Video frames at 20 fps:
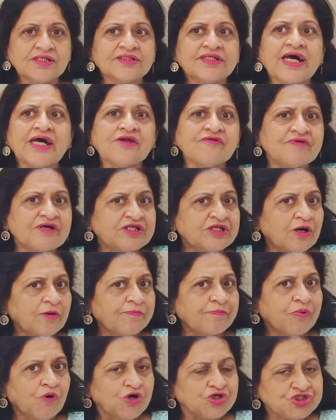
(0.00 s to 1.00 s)
then when the
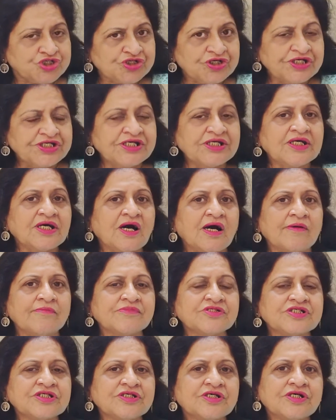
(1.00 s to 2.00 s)
opportunity
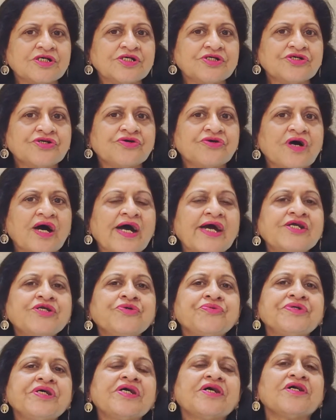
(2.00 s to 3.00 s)
comes, try
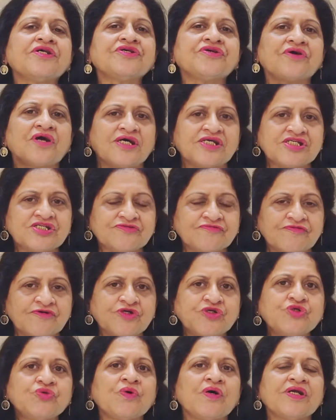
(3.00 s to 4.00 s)
to take a transfer
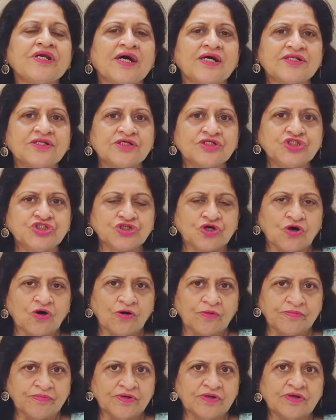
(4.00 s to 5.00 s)
to another
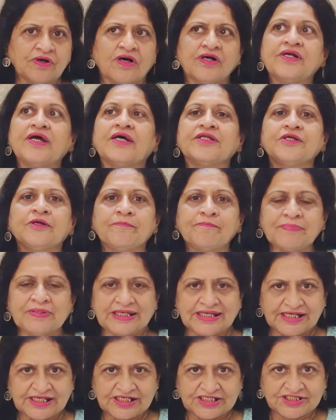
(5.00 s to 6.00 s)
job, another
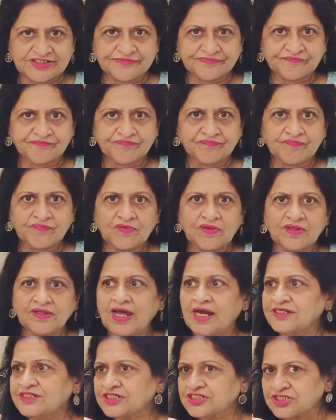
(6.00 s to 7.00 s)
place.
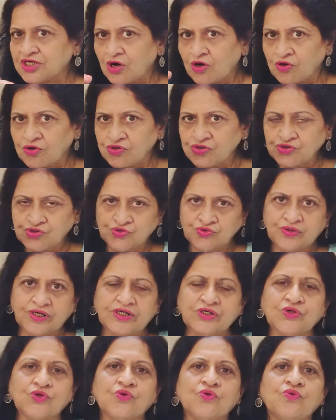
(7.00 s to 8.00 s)
That is how you
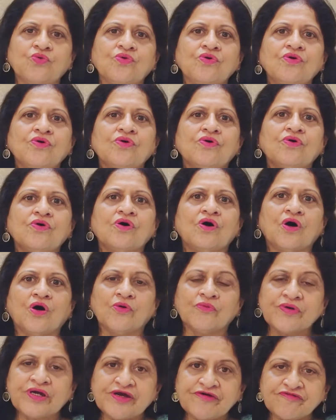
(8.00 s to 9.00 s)
can go
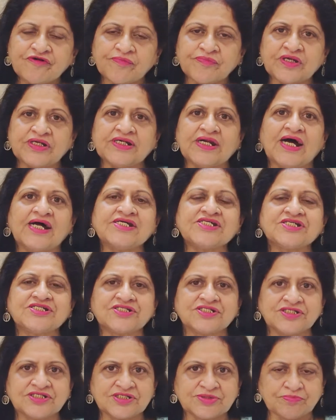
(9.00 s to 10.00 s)
away from the
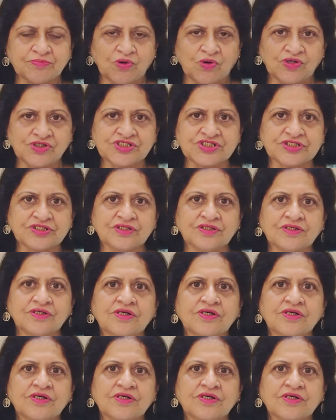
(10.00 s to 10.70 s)
narcissist's boss.